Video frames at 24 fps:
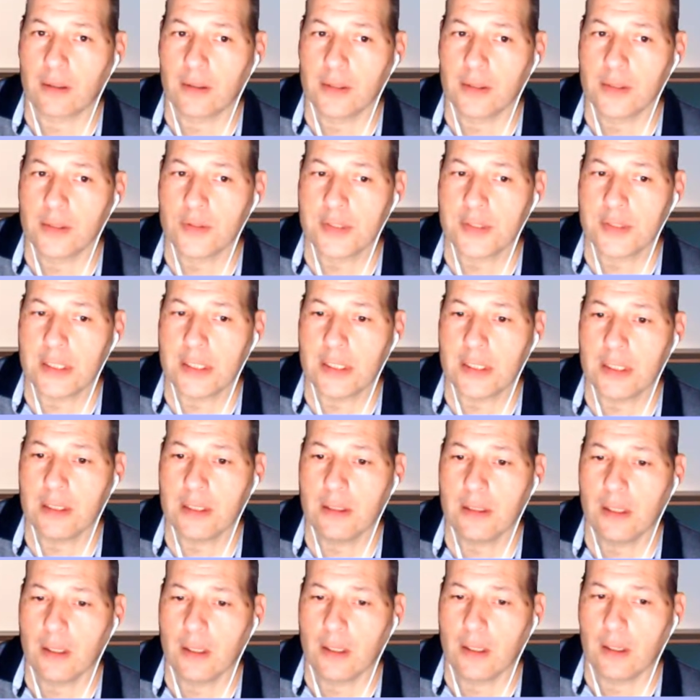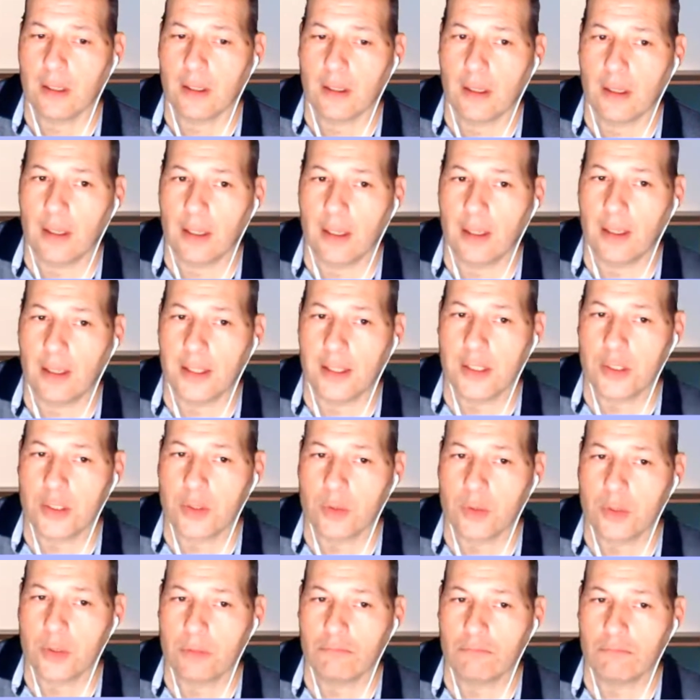You see, I
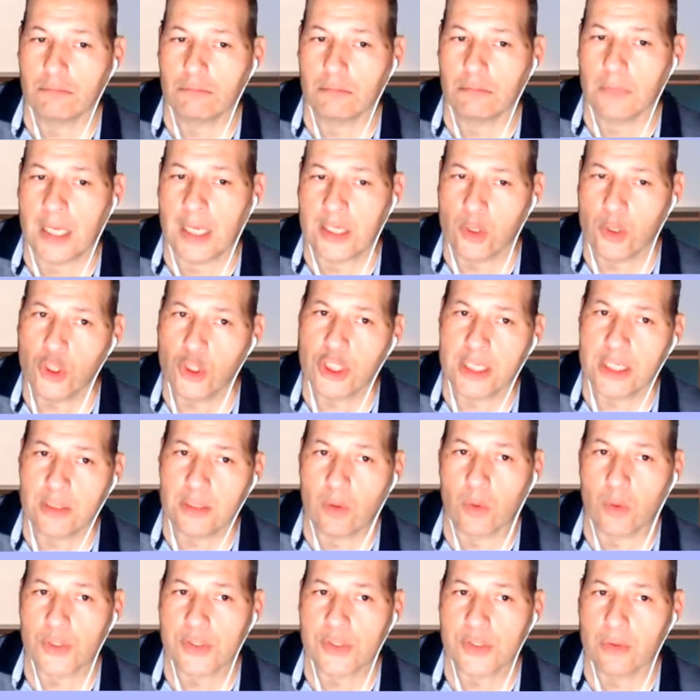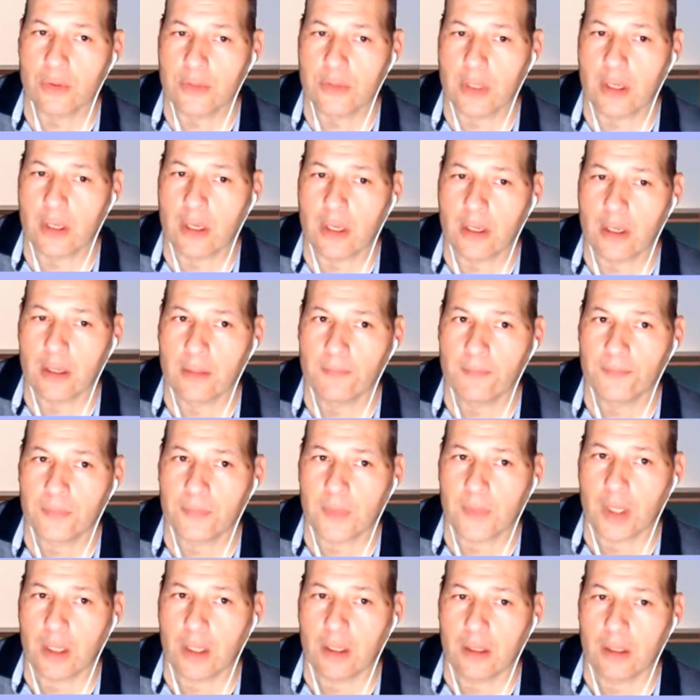could change also
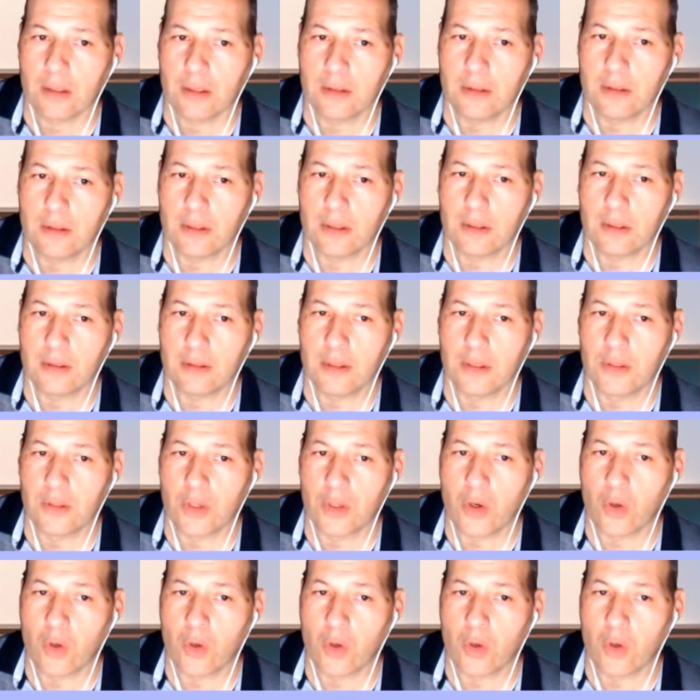the